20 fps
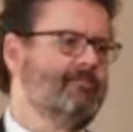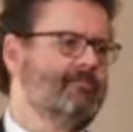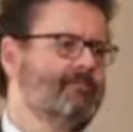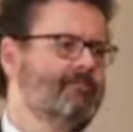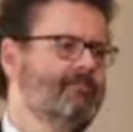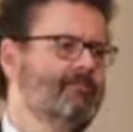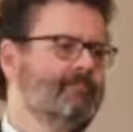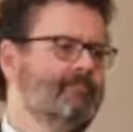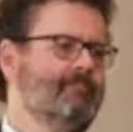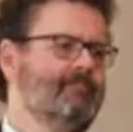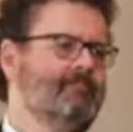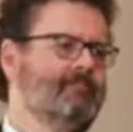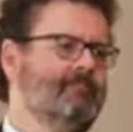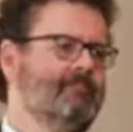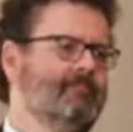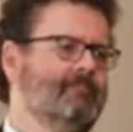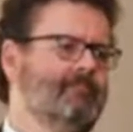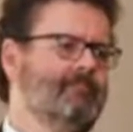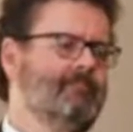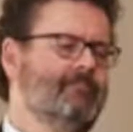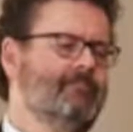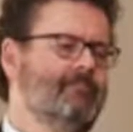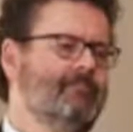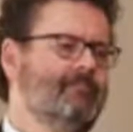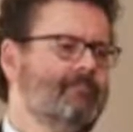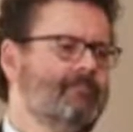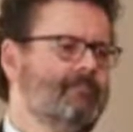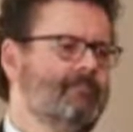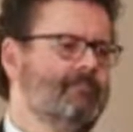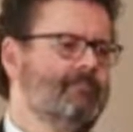
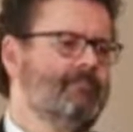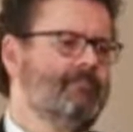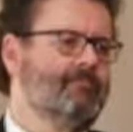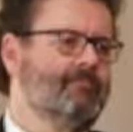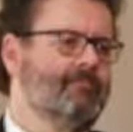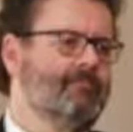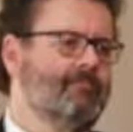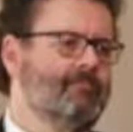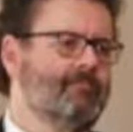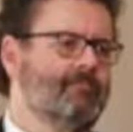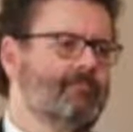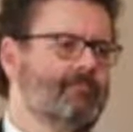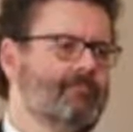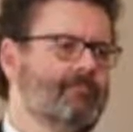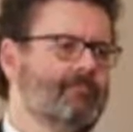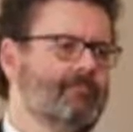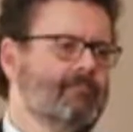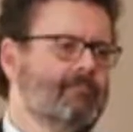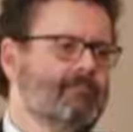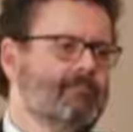(silence)